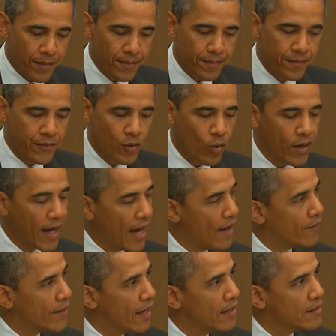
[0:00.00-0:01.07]
and he's going to lead
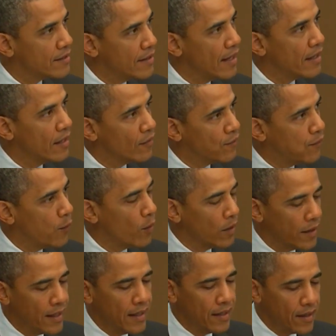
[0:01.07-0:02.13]
everybody out.
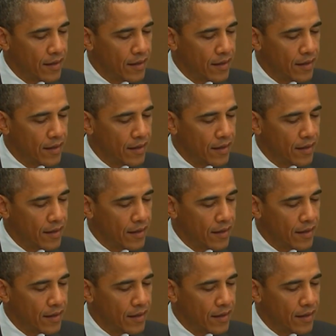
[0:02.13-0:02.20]
Now,